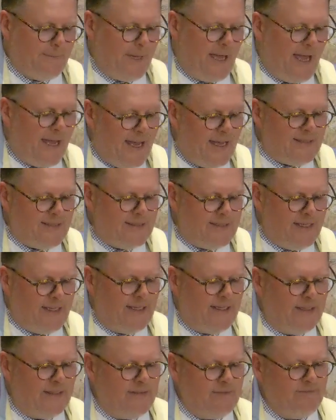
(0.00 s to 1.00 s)
I
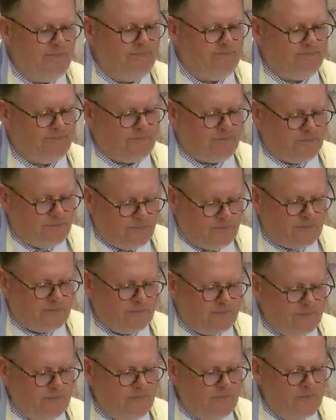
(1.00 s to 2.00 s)
hesitated,
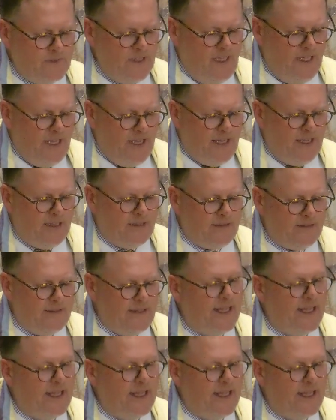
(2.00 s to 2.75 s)
and